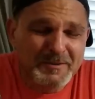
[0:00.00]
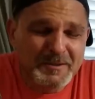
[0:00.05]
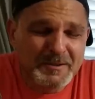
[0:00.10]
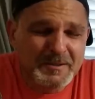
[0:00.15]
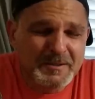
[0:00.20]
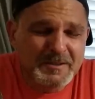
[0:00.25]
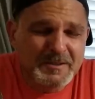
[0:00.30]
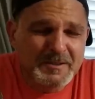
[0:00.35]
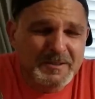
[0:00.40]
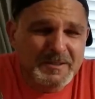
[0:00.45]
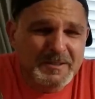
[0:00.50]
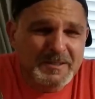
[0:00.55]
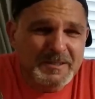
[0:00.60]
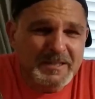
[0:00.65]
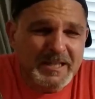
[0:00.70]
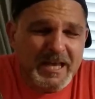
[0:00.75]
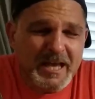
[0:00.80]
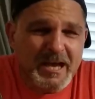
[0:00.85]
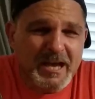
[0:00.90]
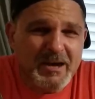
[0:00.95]

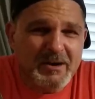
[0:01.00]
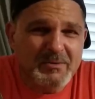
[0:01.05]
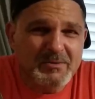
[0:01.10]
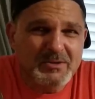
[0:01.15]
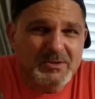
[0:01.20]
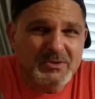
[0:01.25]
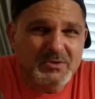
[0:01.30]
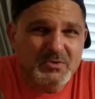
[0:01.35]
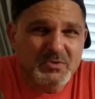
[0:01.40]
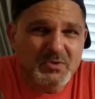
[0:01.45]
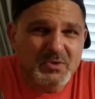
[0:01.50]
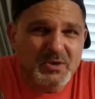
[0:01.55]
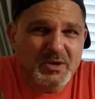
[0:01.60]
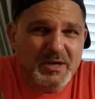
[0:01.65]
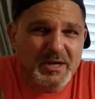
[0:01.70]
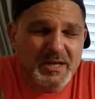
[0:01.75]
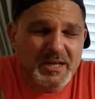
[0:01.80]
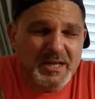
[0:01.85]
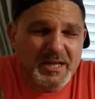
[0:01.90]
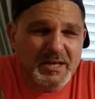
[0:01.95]
that was
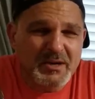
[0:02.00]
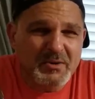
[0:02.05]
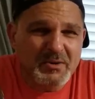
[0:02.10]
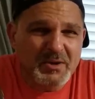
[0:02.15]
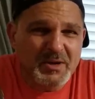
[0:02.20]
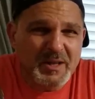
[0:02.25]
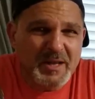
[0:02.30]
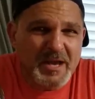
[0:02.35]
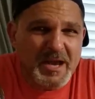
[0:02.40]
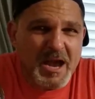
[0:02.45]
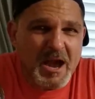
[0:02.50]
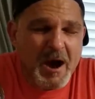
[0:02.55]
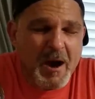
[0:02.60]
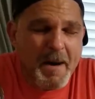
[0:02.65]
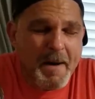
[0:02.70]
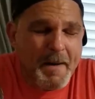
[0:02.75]
really, really,